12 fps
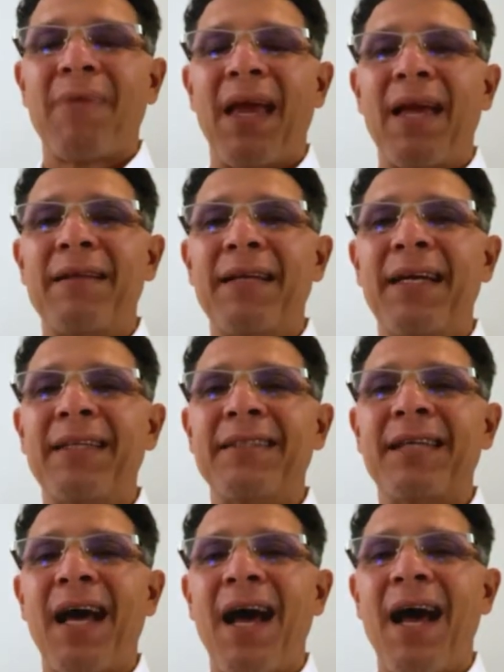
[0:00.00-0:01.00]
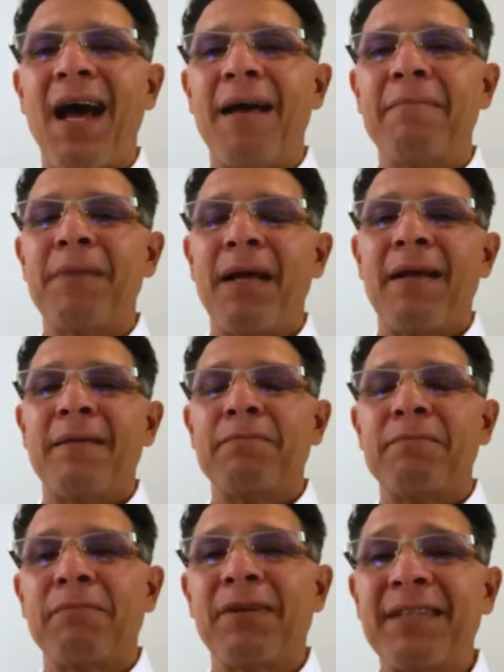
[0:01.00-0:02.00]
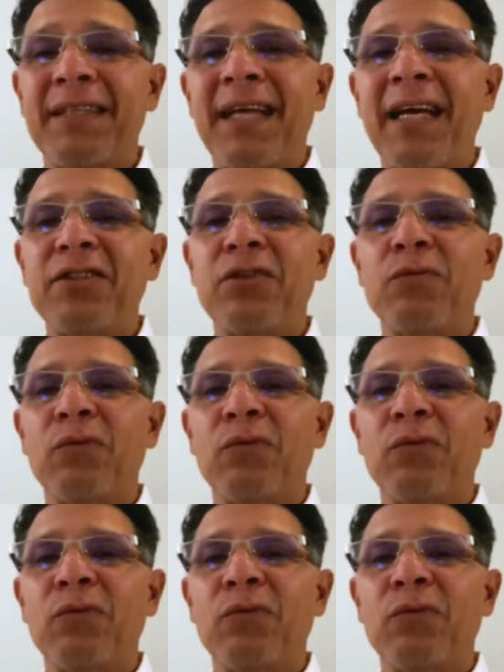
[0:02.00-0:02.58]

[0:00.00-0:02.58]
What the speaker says: In this presentation,